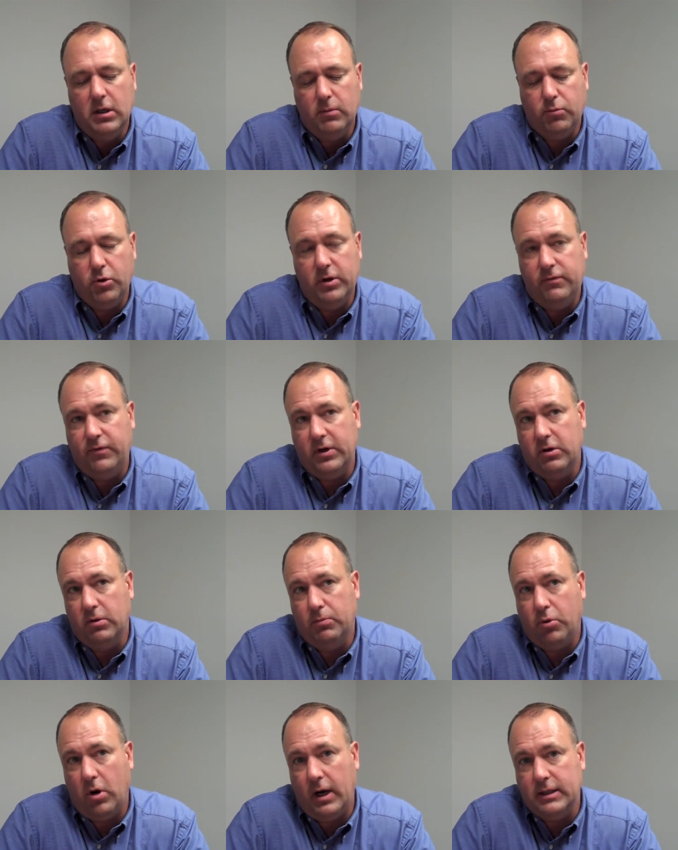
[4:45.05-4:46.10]
prefigured
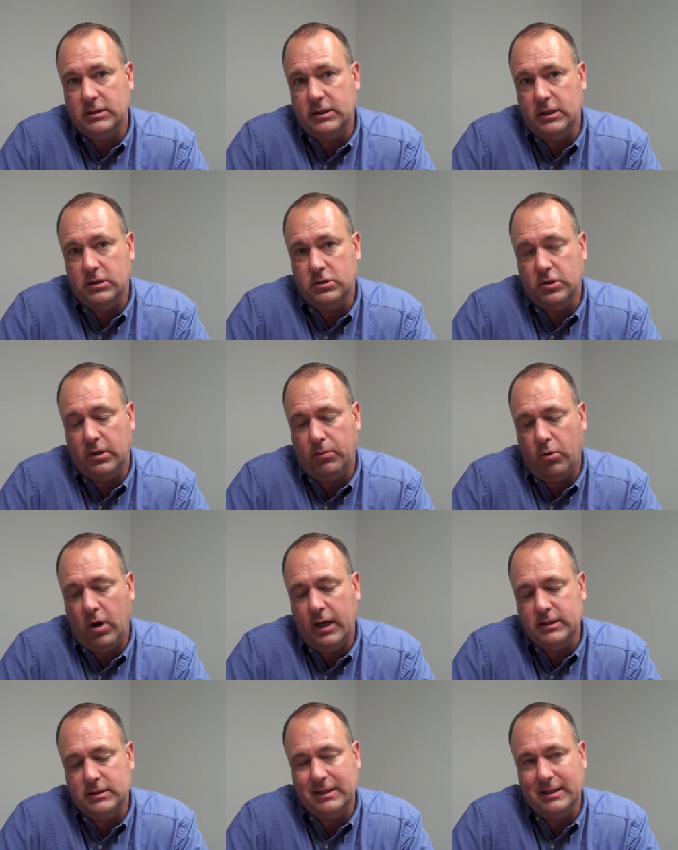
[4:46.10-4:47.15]
pricing, so the
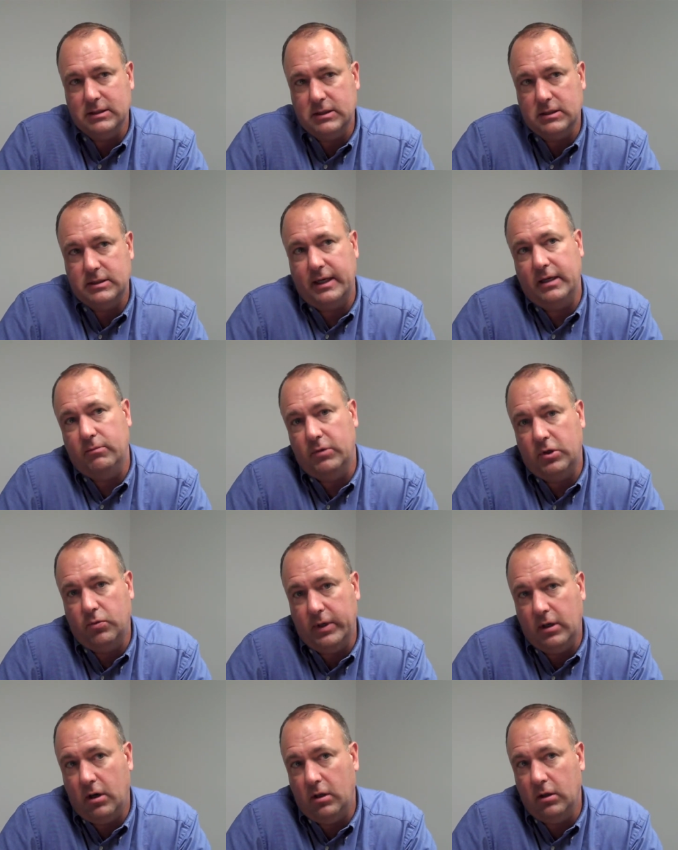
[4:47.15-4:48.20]
pricing is the same
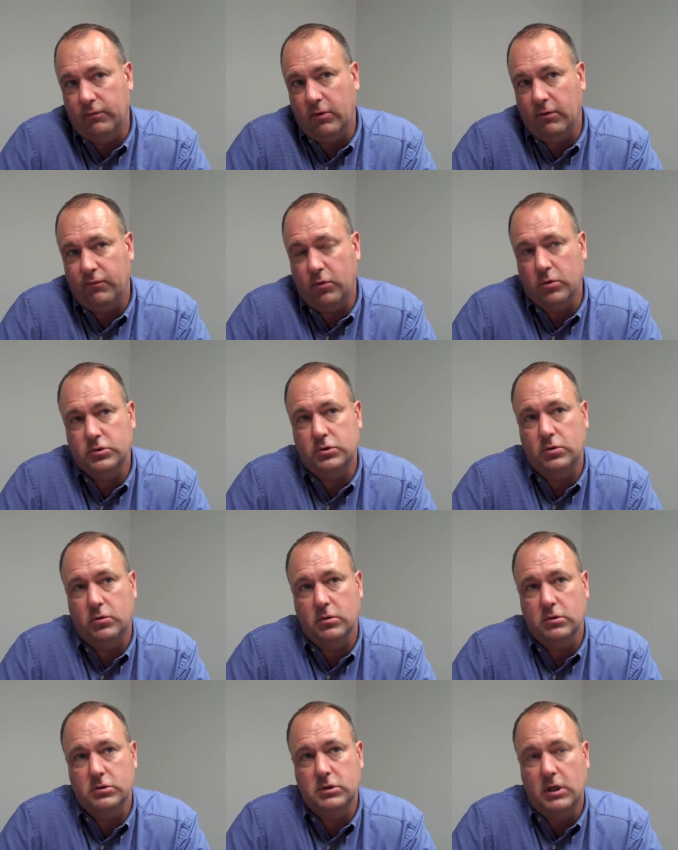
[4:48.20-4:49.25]
between all of our four
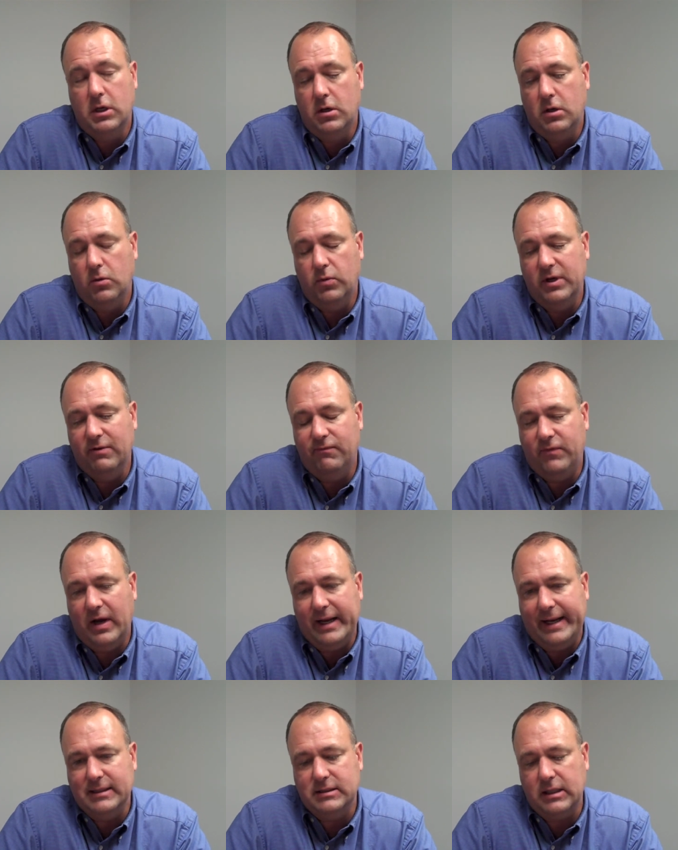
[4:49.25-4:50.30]
stores. We have
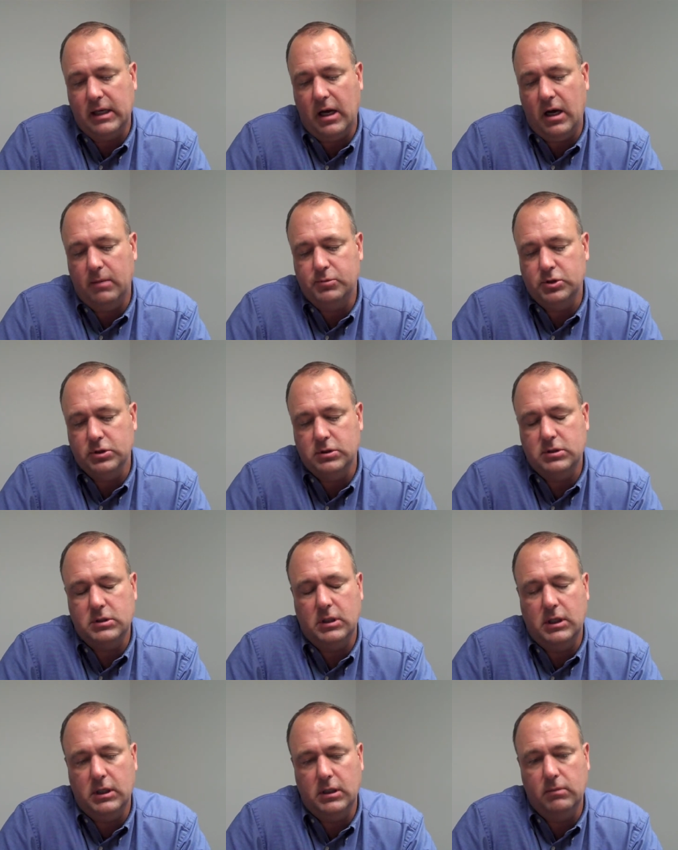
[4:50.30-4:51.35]
financing
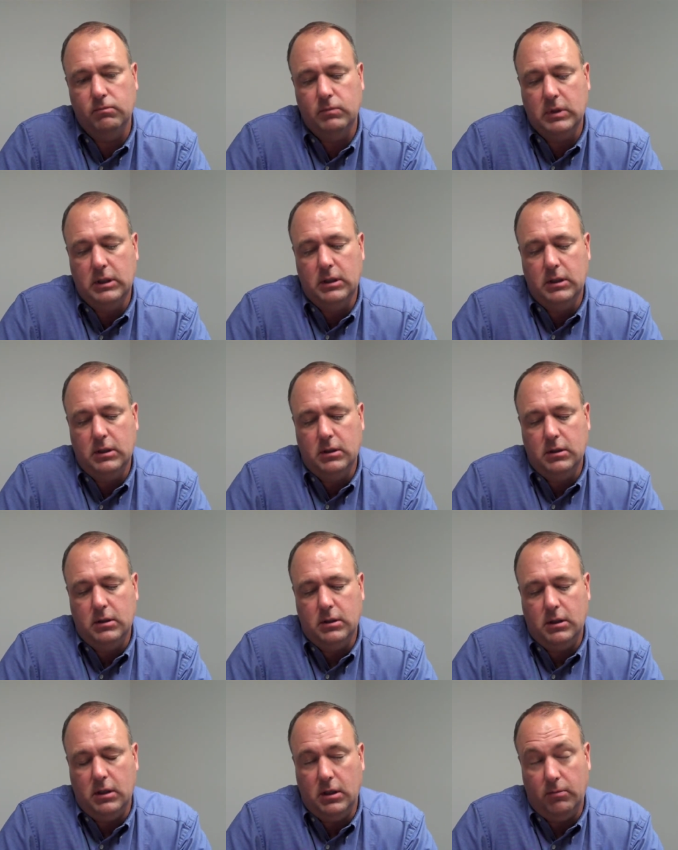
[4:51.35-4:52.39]
options
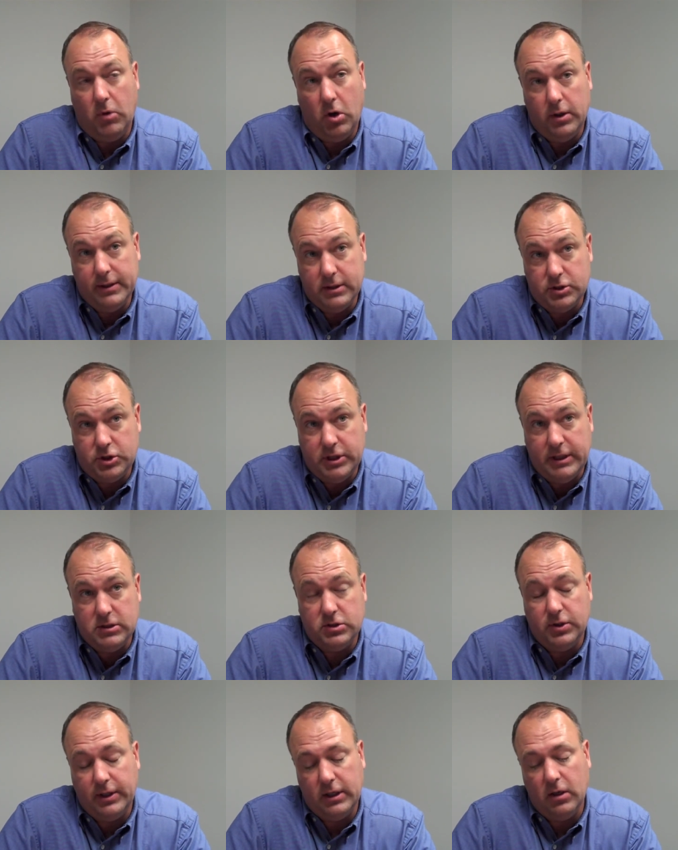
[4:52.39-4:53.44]
um, um, on the sheet,
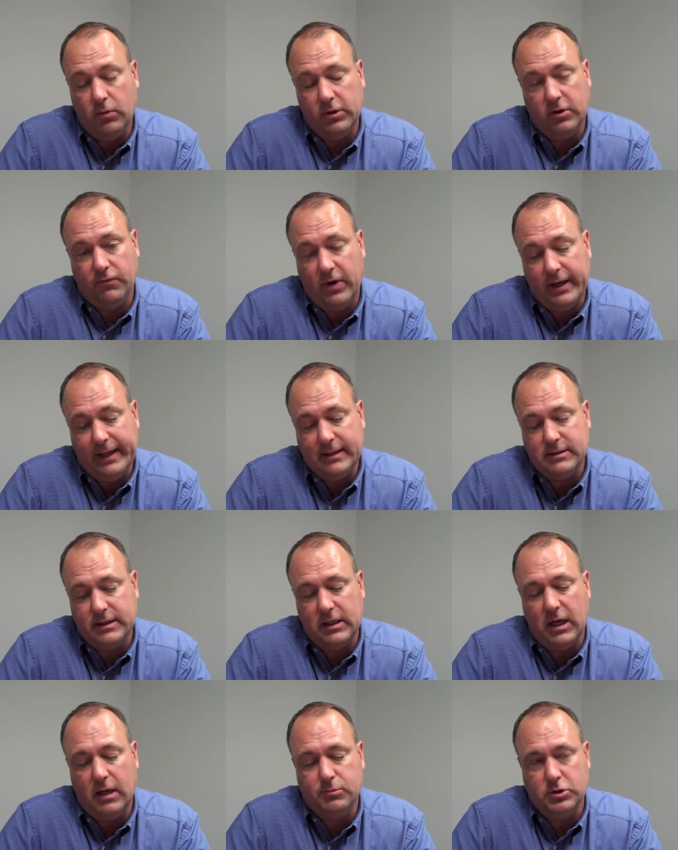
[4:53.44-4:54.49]
so they know what their
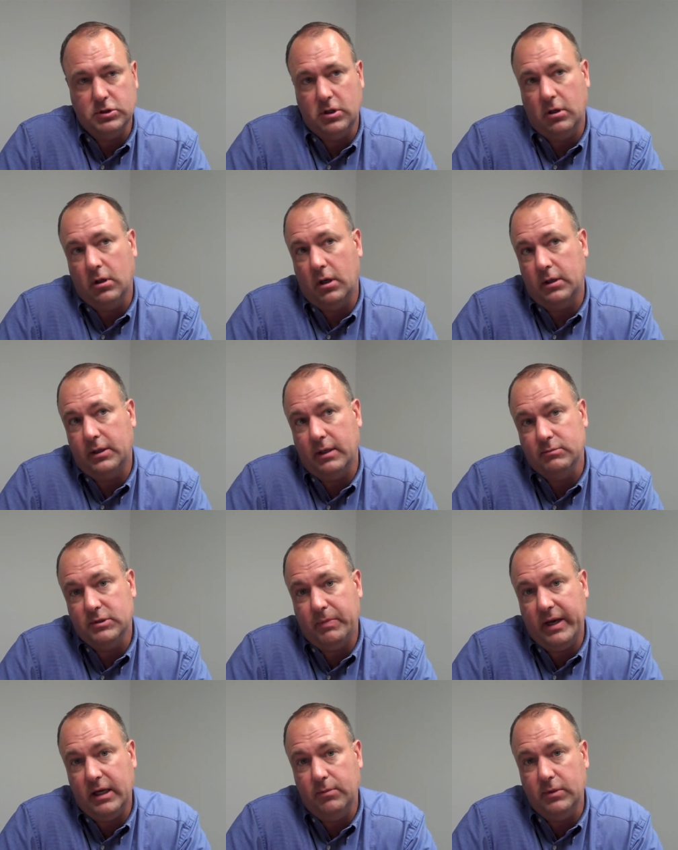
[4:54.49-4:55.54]
financing options are. A lot of times,
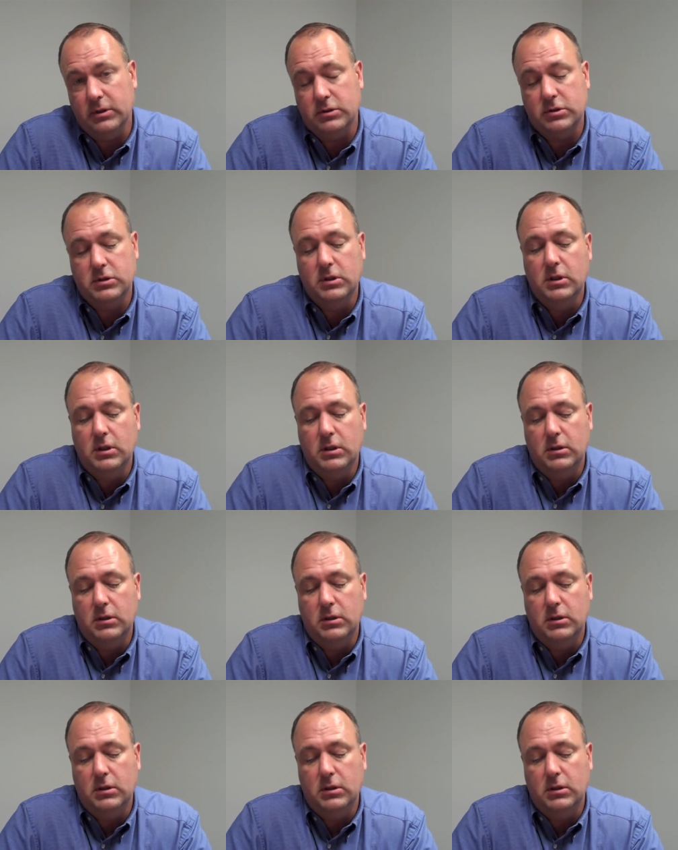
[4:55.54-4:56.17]
payments